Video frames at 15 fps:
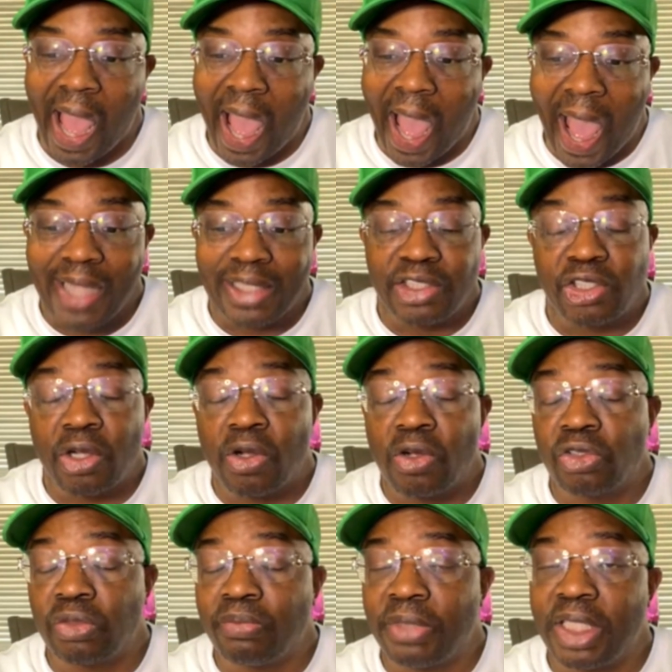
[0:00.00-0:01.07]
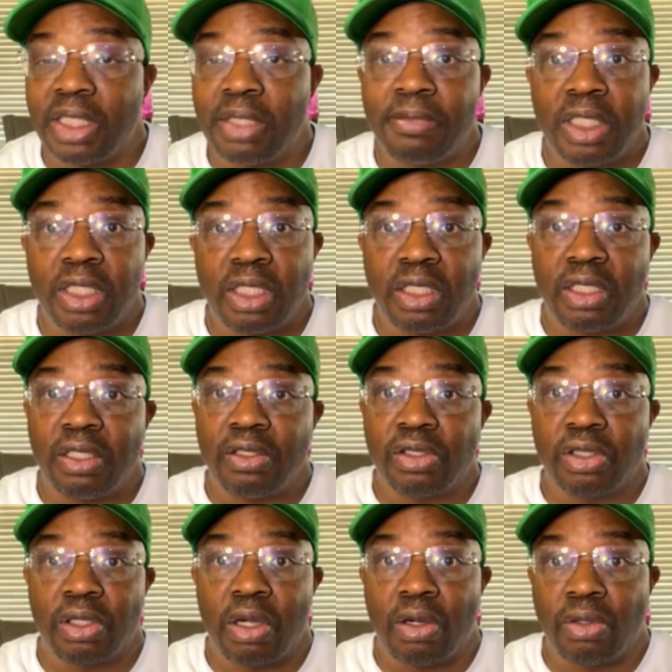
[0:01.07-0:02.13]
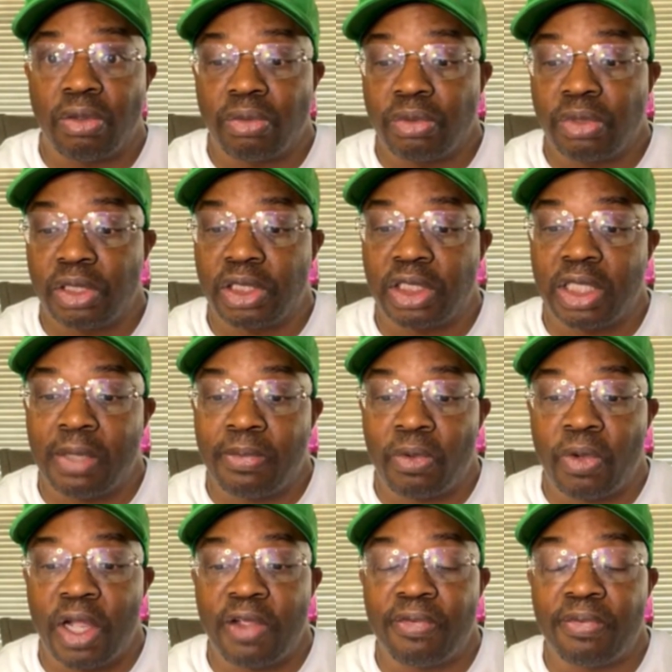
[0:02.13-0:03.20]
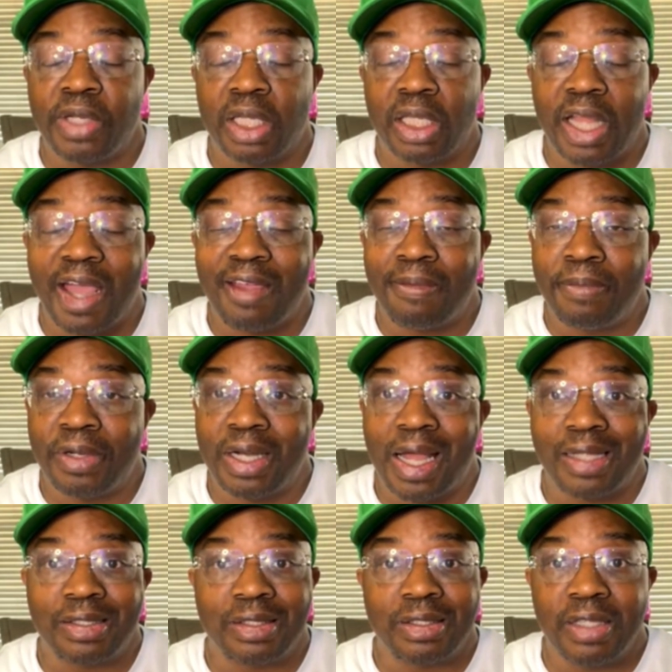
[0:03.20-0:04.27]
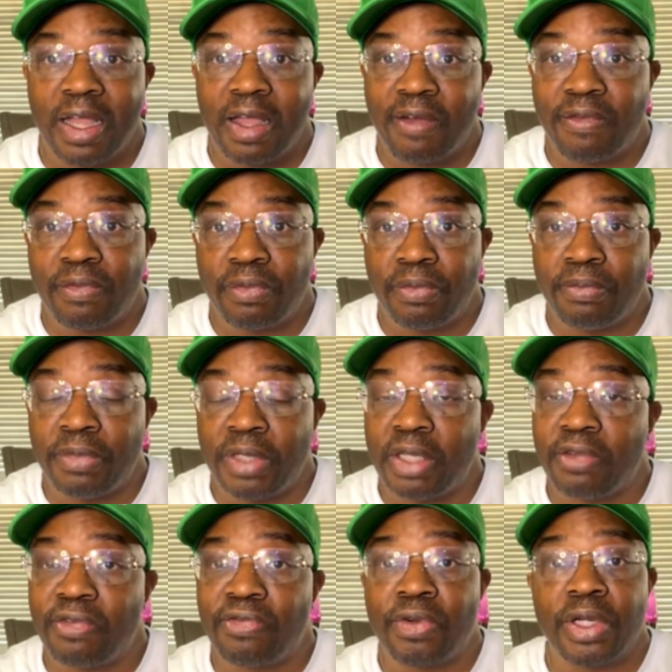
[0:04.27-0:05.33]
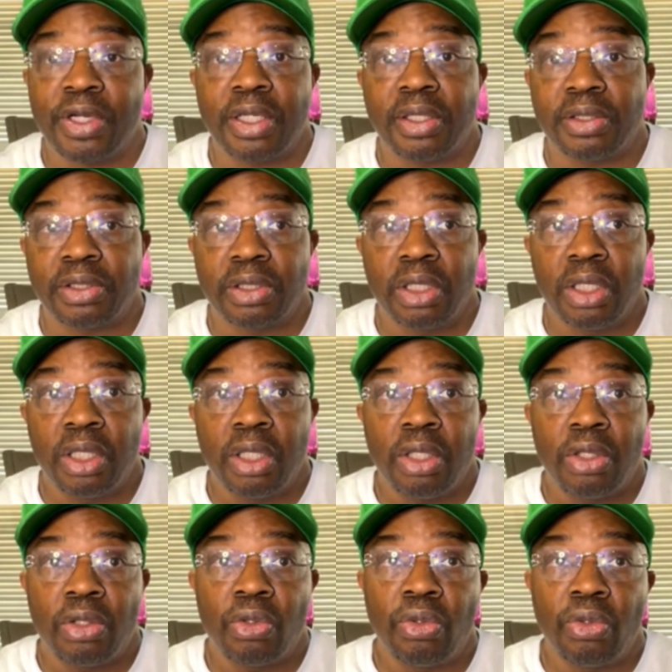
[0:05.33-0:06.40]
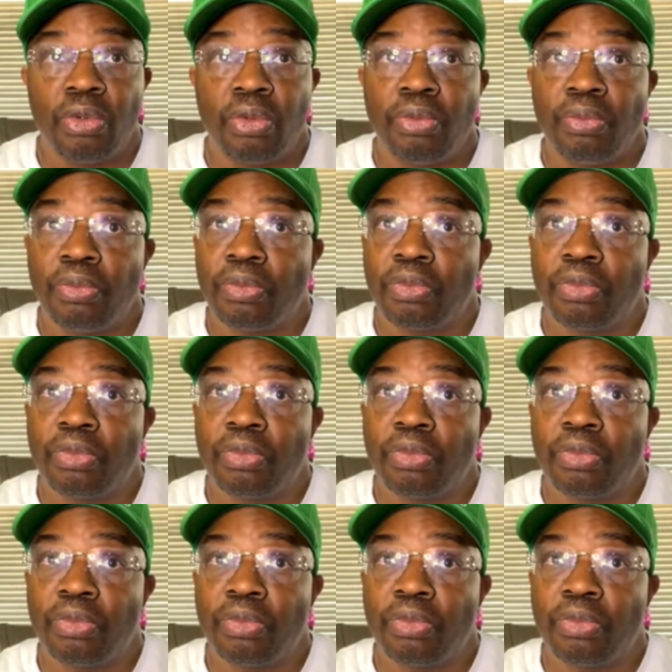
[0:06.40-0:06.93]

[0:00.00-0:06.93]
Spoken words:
I chose many, many years ago to step away from that life, but I still have many friends who